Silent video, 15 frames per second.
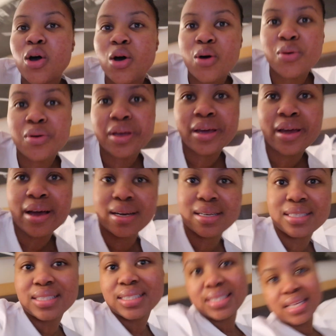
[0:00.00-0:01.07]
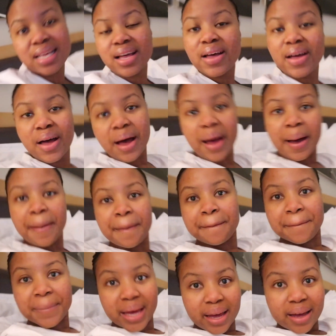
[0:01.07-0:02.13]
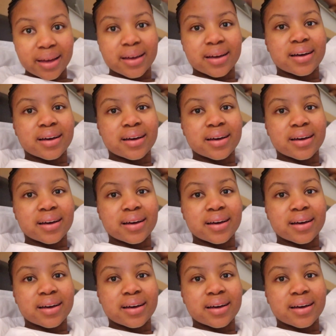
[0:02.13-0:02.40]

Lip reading: Okay guys, I'm back.